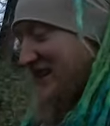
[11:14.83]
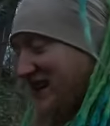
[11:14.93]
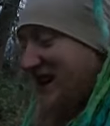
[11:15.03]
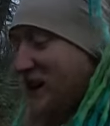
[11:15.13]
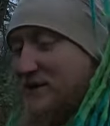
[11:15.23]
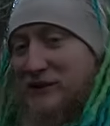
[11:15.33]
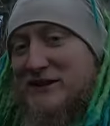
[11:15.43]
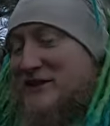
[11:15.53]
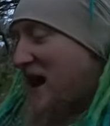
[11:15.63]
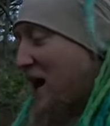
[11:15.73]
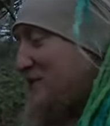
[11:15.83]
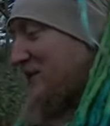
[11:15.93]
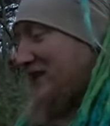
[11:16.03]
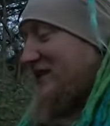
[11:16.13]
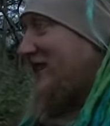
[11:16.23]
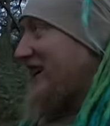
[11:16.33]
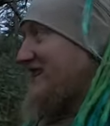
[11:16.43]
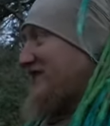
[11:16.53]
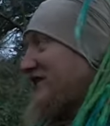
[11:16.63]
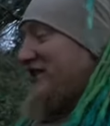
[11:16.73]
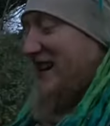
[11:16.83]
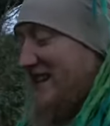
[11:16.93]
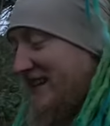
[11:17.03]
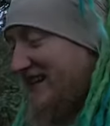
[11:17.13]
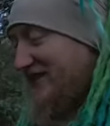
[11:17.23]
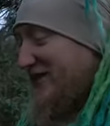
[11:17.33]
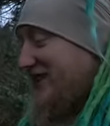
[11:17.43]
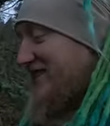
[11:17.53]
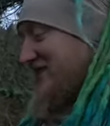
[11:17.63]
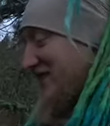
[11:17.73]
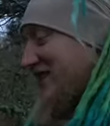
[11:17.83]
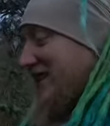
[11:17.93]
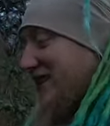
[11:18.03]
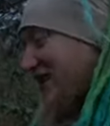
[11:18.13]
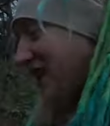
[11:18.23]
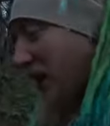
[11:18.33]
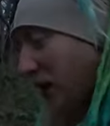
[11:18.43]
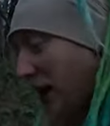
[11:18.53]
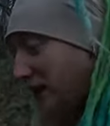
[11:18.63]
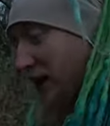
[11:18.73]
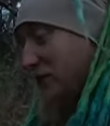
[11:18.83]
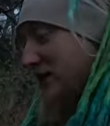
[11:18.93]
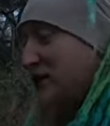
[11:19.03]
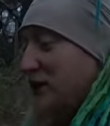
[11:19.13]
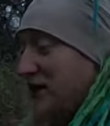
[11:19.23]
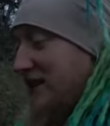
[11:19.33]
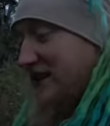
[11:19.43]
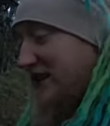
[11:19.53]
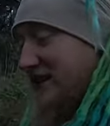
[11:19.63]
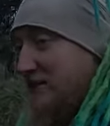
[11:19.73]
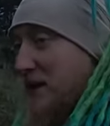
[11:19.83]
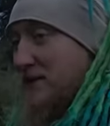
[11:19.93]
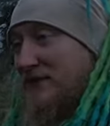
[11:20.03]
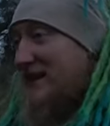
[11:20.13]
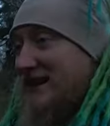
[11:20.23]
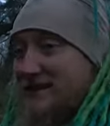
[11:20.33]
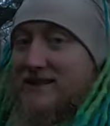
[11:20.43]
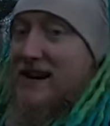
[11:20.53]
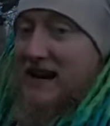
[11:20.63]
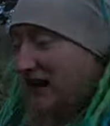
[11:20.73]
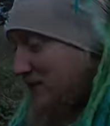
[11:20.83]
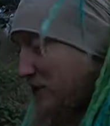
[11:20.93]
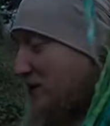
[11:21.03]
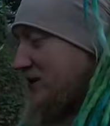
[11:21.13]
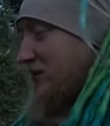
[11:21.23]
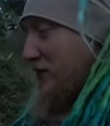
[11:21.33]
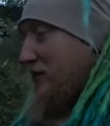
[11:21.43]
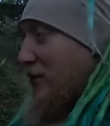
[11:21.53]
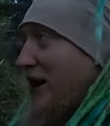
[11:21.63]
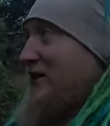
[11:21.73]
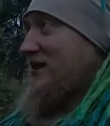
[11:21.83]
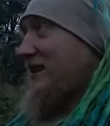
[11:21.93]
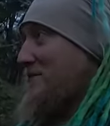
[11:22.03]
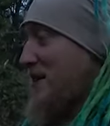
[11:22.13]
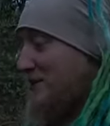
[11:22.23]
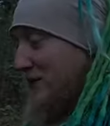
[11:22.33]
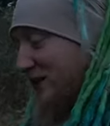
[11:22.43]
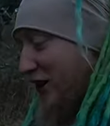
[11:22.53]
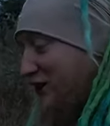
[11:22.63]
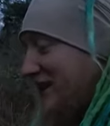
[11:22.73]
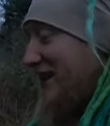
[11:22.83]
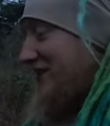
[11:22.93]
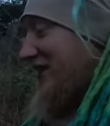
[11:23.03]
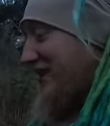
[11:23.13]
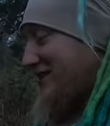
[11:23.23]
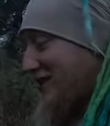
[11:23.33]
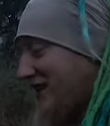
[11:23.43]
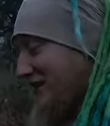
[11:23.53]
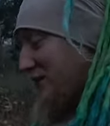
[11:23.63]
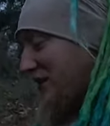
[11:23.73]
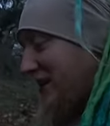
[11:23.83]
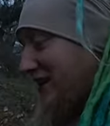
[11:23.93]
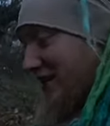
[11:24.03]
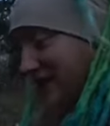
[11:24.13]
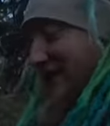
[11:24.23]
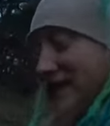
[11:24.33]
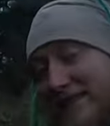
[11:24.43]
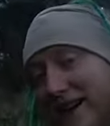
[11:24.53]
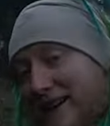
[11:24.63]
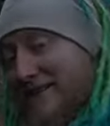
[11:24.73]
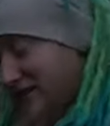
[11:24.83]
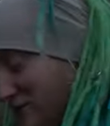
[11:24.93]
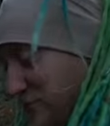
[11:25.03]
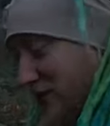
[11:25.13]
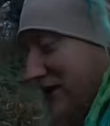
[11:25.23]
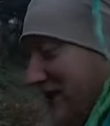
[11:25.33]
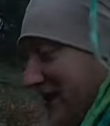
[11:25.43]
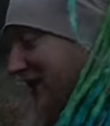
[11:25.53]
Hey, I'm also happy that you guys enjoyed yesterday's video. I was literally babysitting. I had to babysit for a few hours and I made a piece of content out of it and you guys were like, hey, this is pretty good.